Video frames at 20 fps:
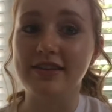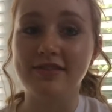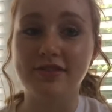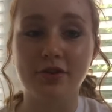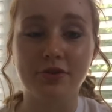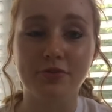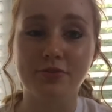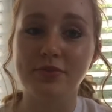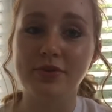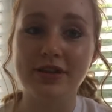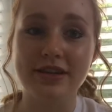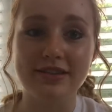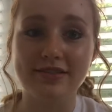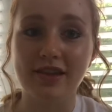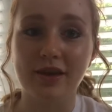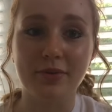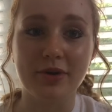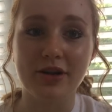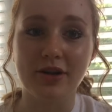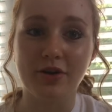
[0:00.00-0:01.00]
So please
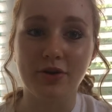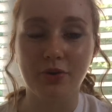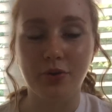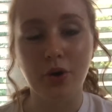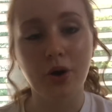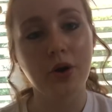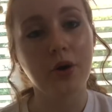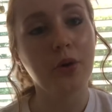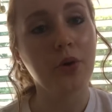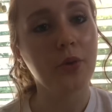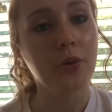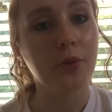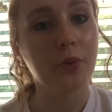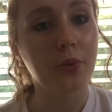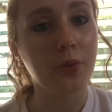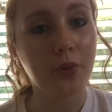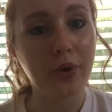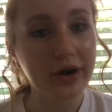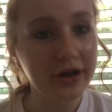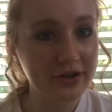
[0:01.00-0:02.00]
let me know
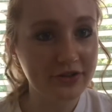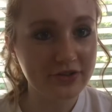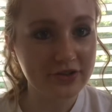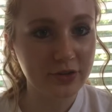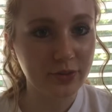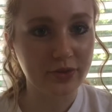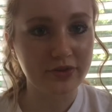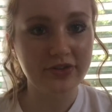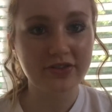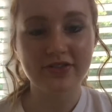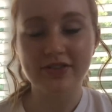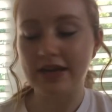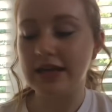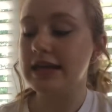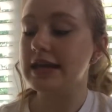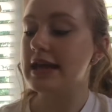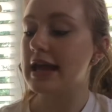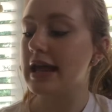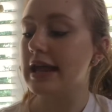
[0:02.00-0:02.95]
what else you want to see,